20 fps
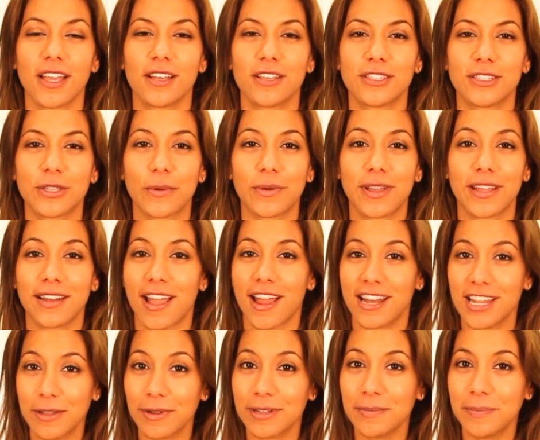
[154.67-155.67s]
So can
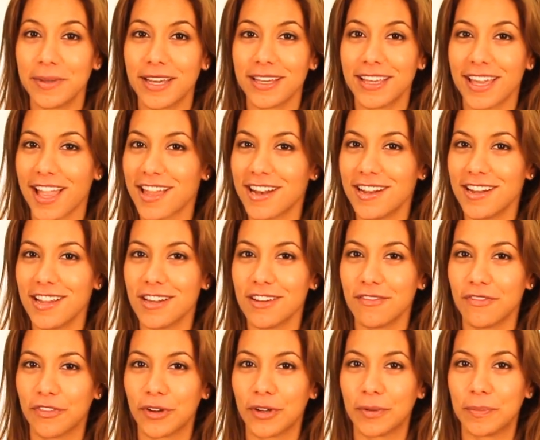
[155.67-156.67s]
anyone be a candidate
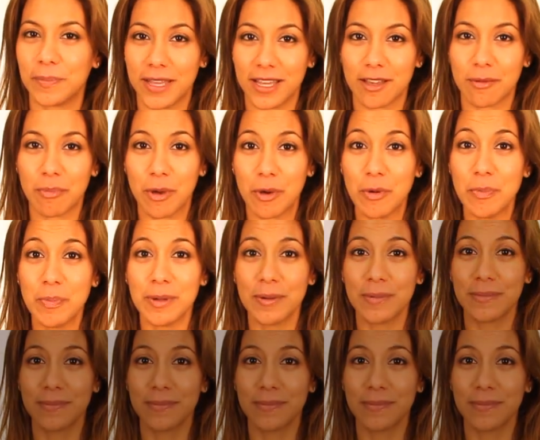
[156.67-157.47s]
for being a Pope?